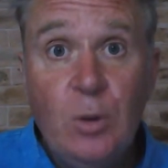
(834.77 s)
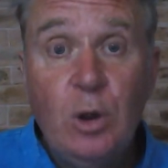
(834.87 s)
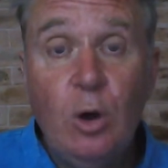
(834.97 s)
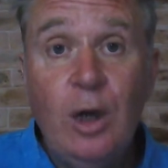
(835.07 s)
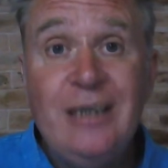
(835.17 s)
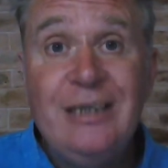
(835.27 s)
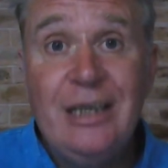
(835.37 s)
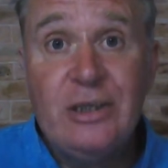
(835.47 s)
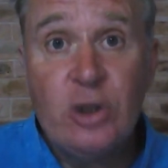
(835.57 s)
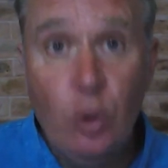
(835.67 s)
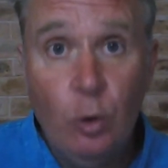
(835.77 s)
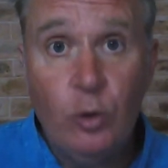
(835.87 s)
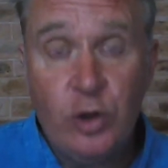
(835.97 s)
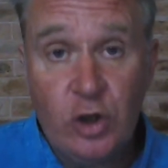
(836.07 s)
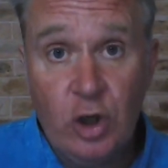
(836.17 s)
got a
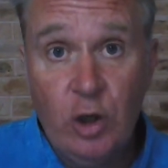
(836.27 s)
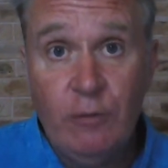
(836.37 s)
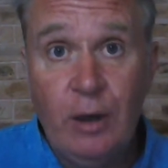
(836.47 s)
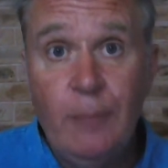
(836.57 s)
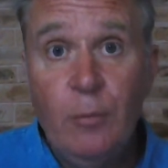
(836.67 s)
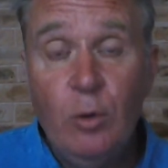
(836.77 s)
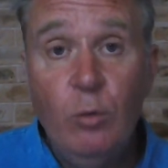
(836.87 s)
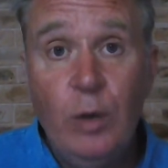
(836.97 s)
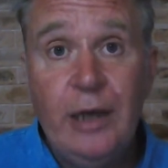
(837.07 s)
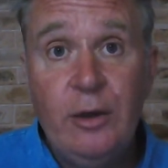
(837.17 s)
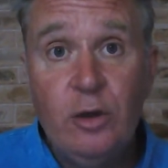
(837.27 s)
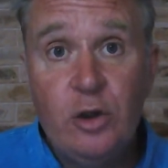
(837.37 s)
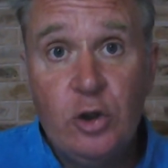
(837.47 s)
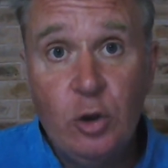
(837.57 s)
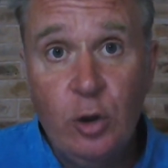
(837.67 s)
Discord server where you
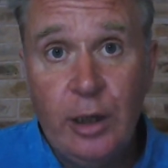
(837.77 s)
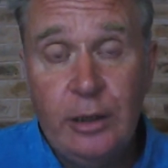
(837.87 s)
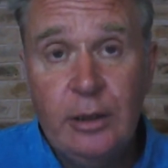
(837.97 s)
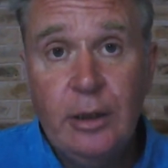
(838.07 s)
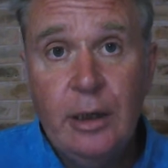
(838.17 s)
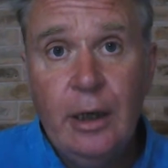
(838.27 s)
can join